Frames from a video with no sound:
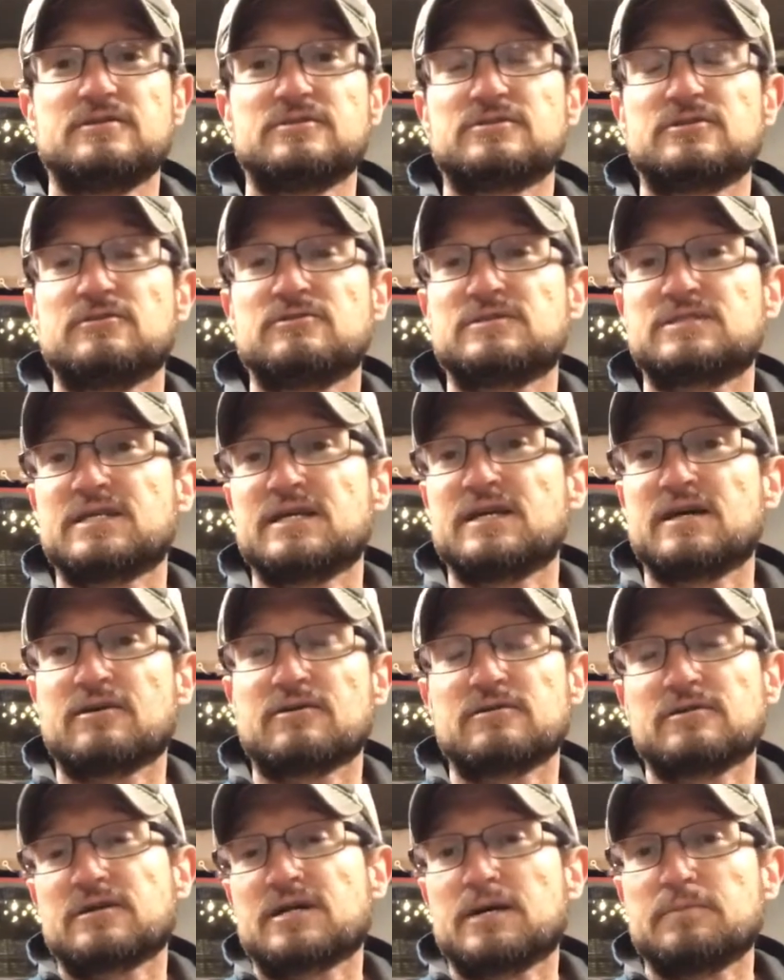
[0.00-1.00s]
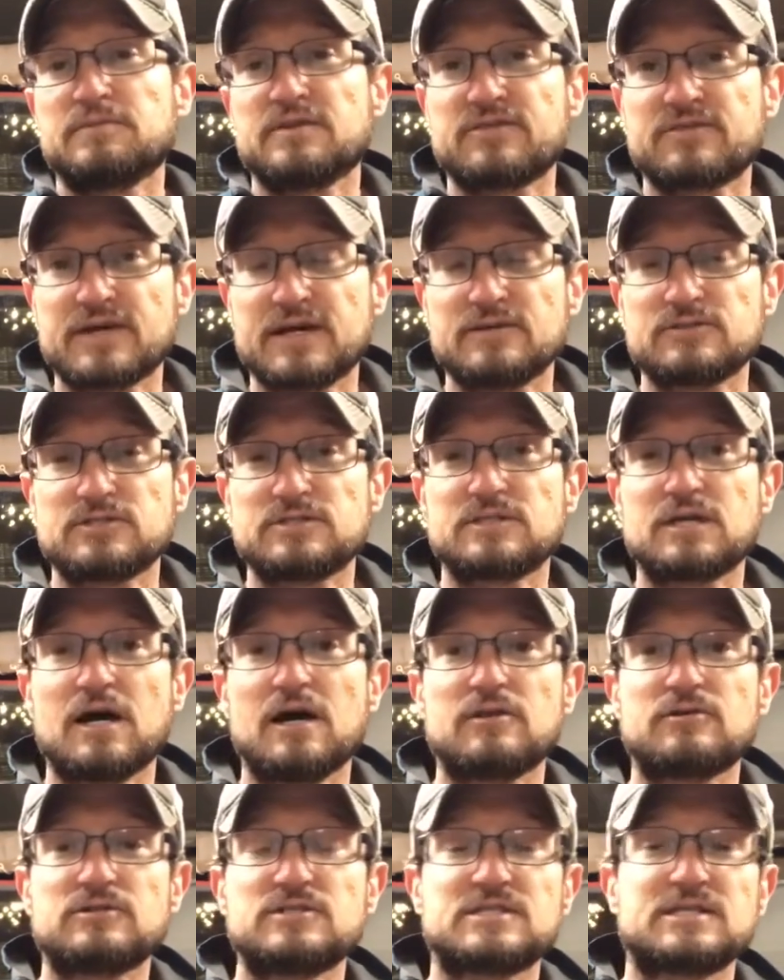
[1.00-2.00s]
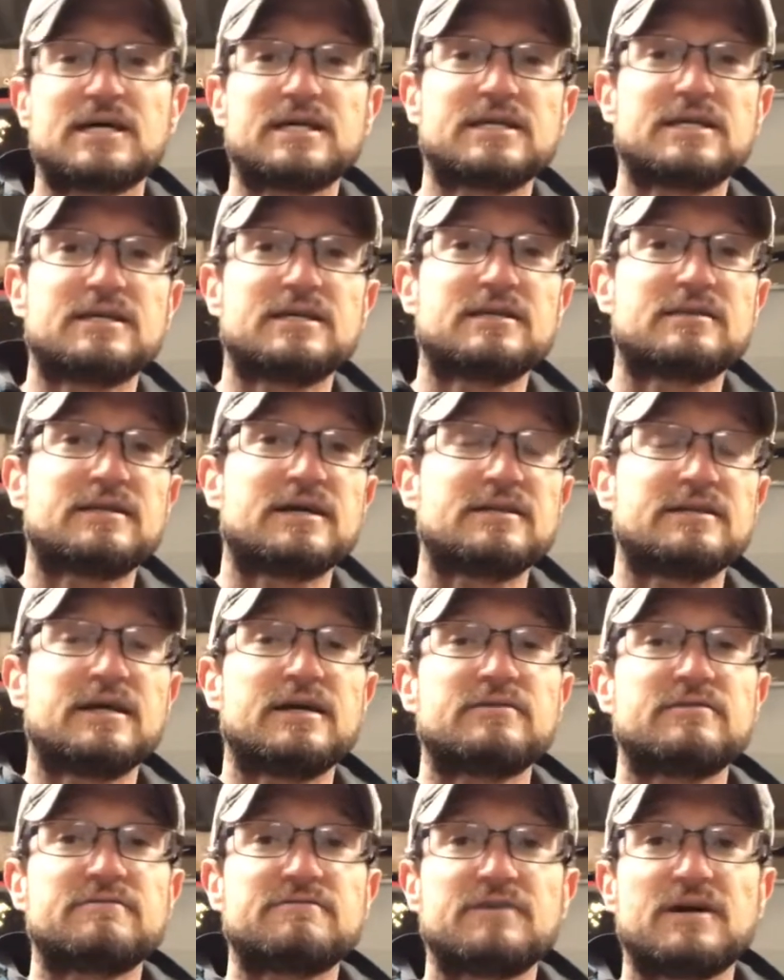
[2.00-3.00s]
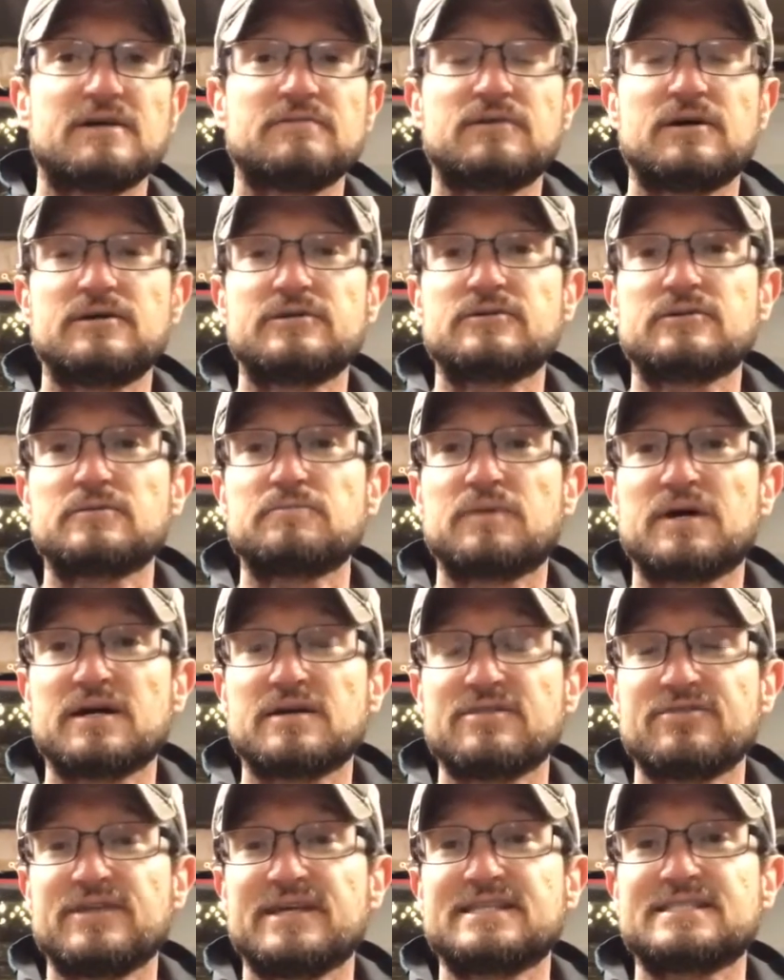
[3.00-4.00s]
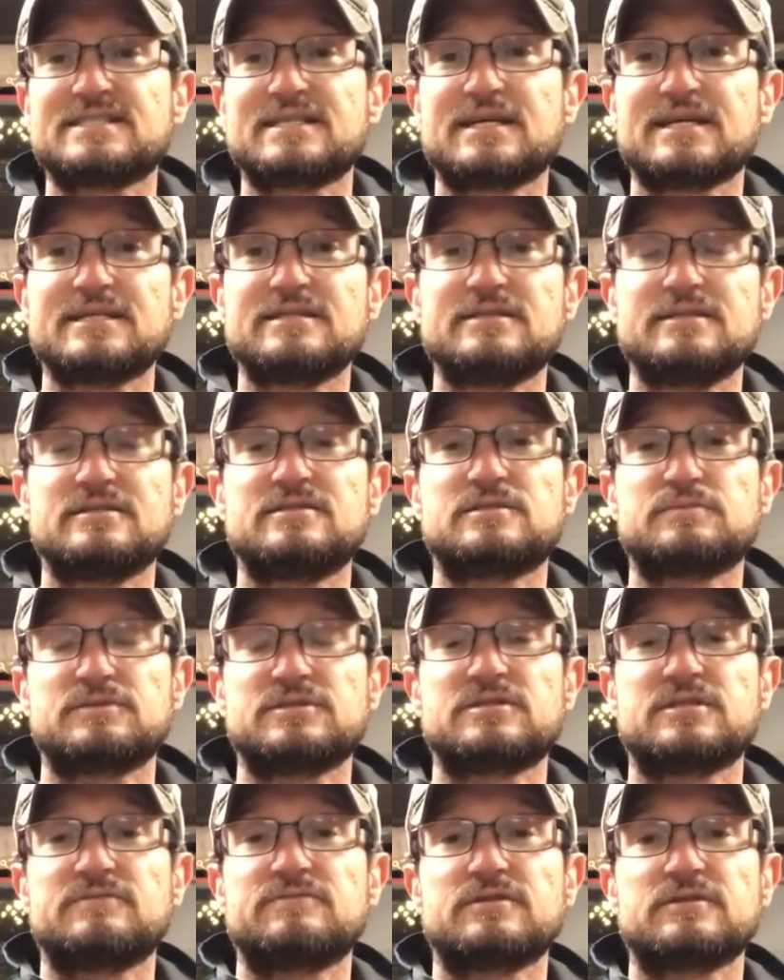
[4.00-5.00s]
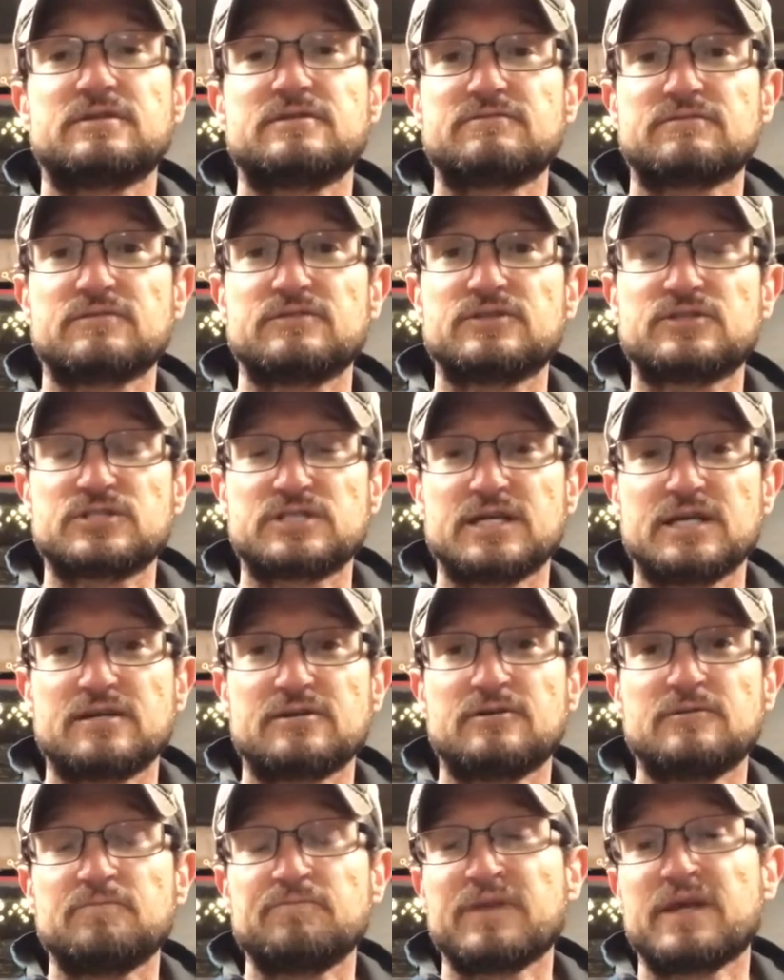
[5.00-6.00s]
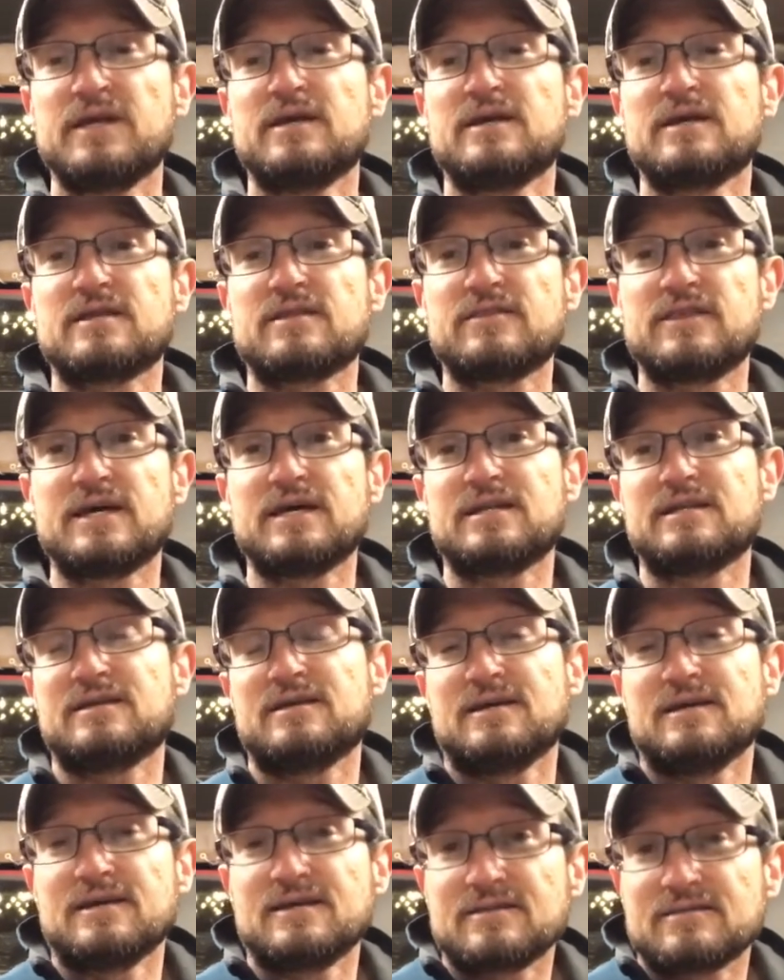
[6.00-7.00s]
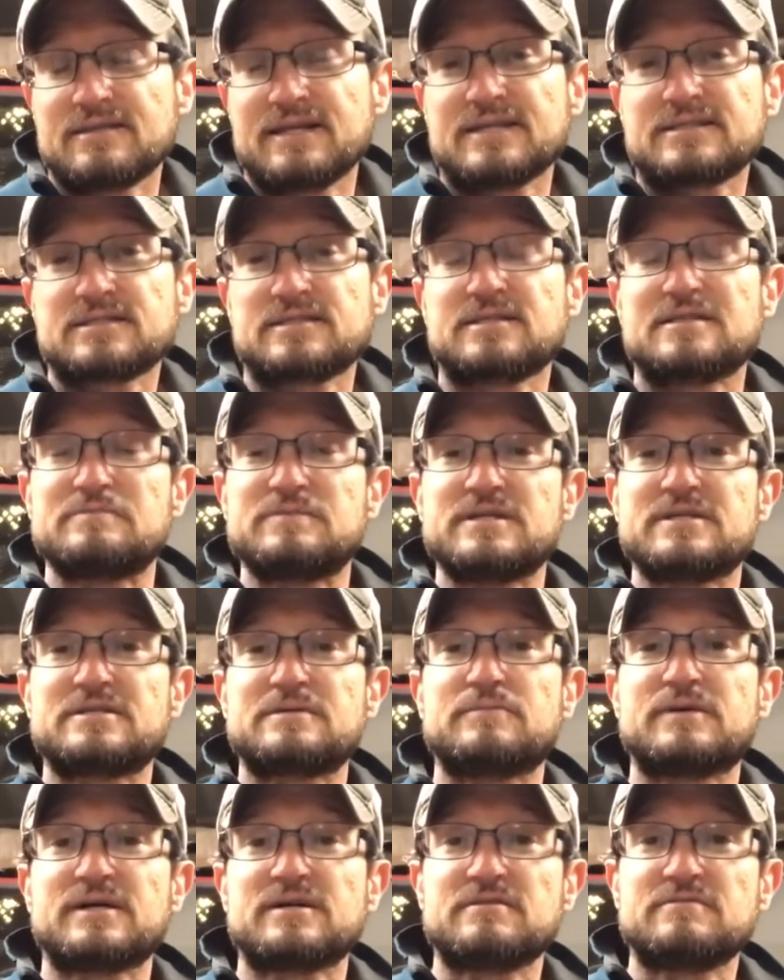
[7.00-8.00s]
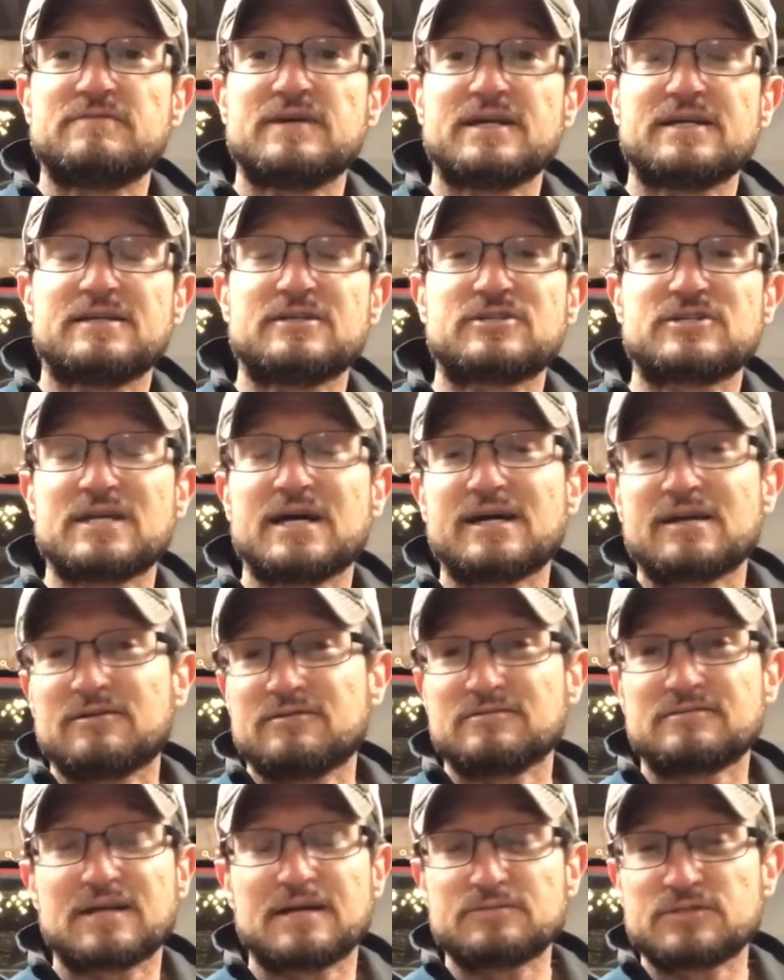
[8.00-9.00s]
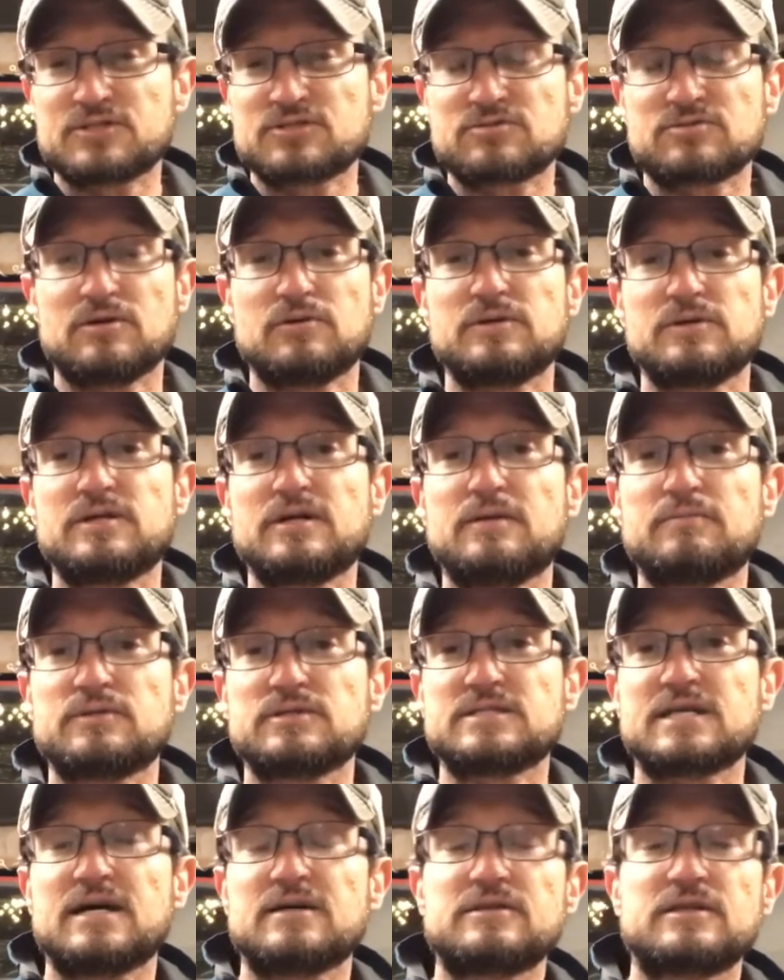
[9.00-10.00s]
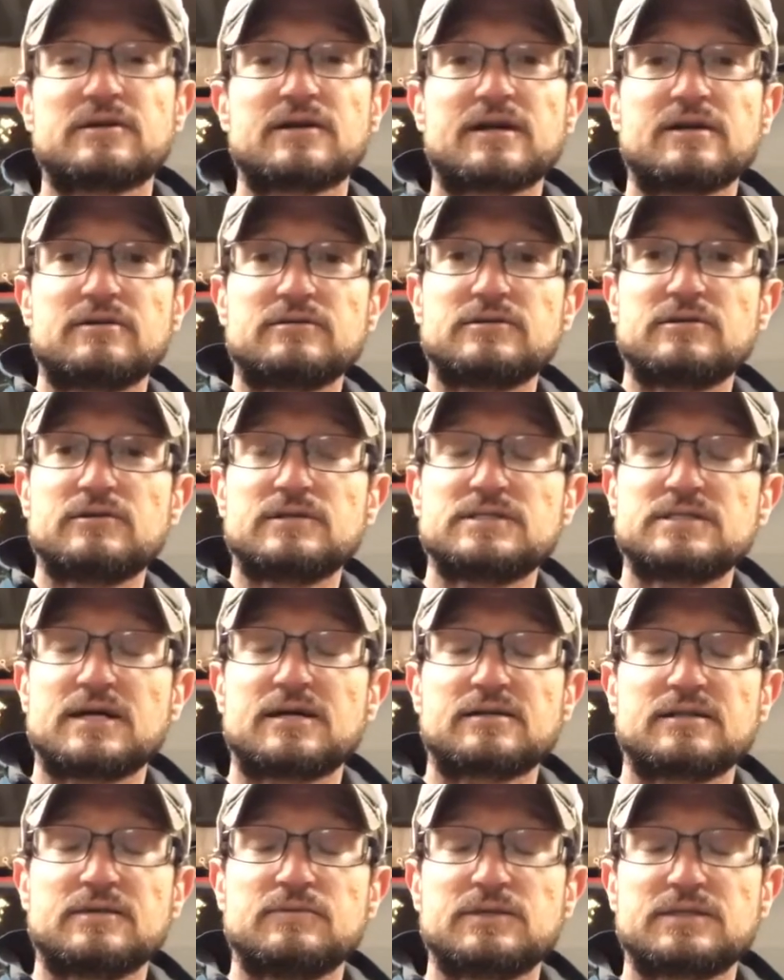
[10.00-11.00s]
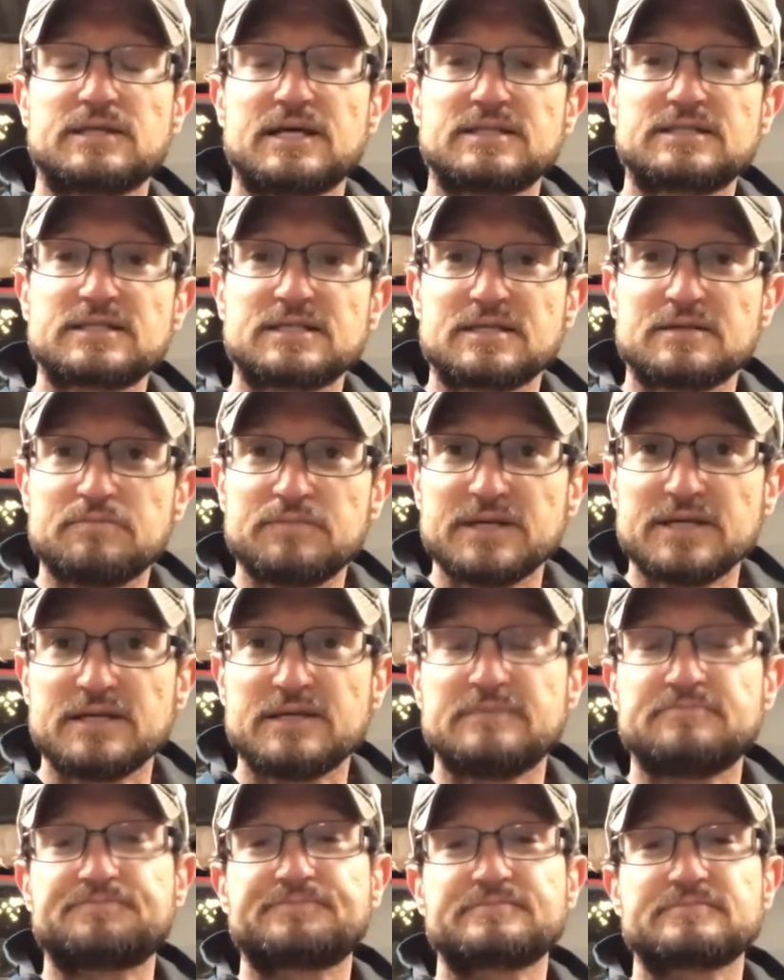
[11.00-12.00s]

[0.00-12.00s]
So say I earned a couple of $1,000s and I can get that down to $500 by things that I did specifically for this channel, then that's going to be to my advantage. Now, I'm just throwing numbers out there. I don't know exactly what that's going to be.